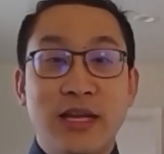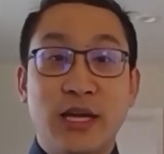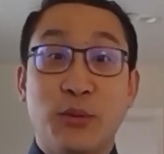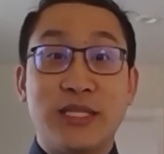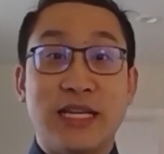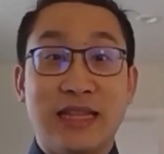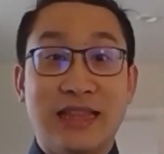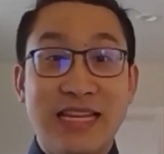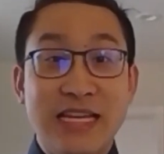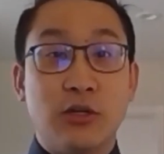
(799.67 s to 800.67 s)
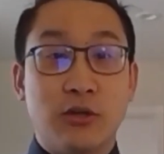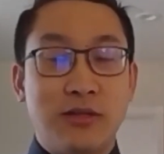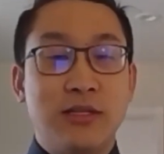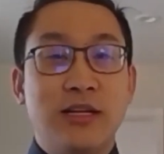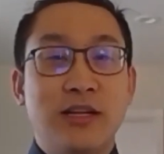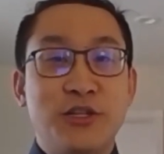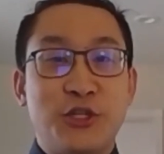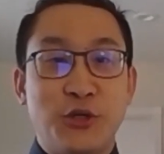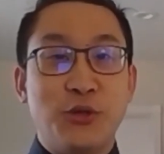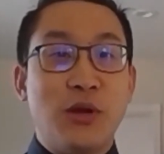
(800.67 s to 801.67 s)
it was illegal
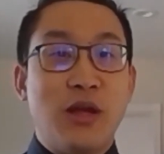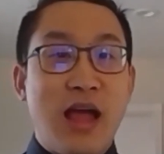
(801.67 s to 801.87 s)
to